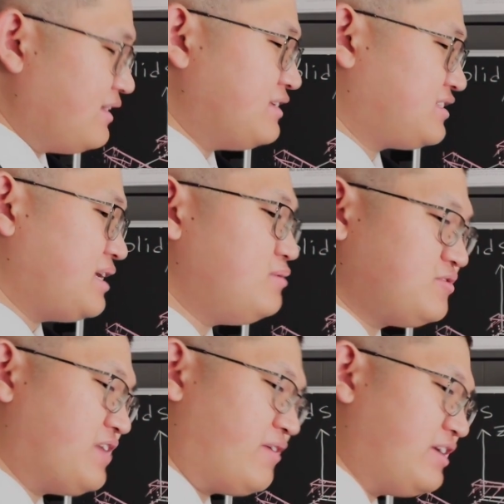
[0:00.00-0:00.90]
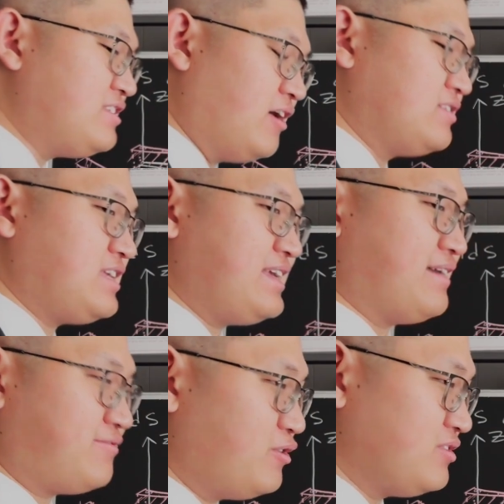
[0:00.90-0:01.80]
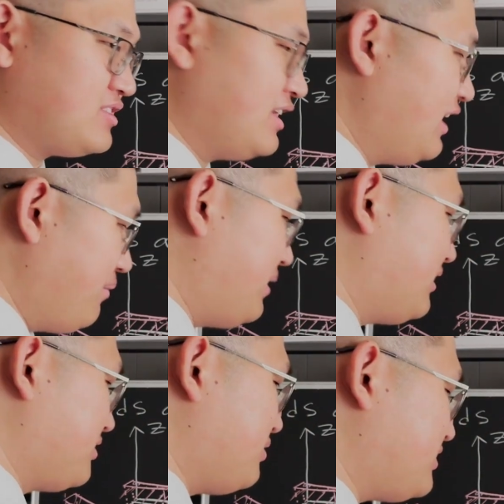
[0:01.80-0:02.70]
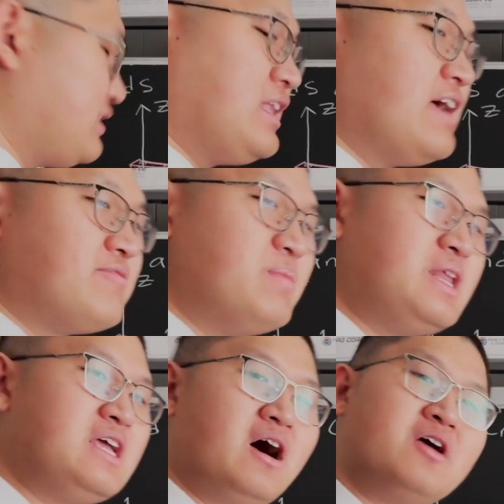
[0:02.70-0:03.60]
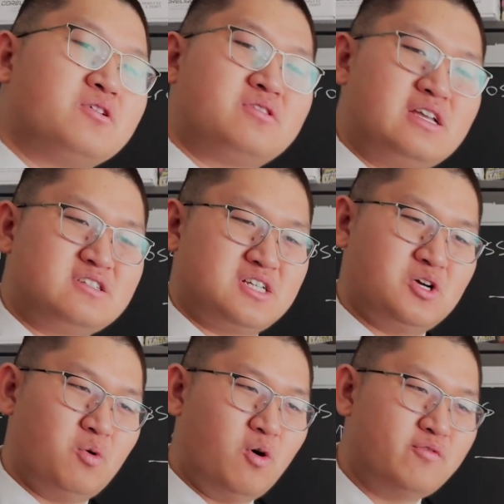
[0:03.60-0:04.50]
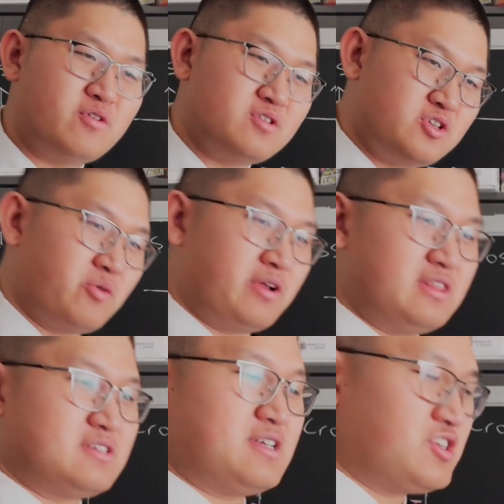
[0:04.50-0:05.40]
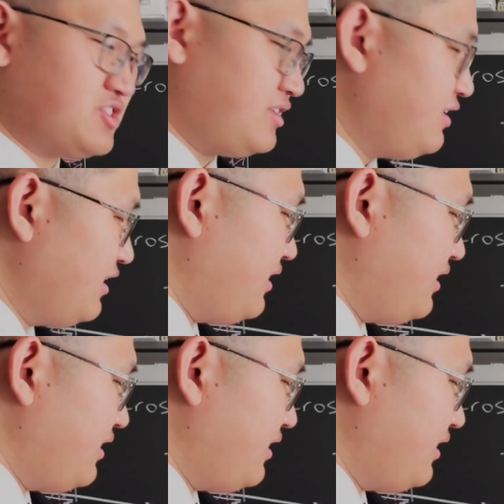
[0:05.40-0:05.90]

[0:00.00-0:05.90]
it seems very daunting at first because we still have many other things to go over during this section,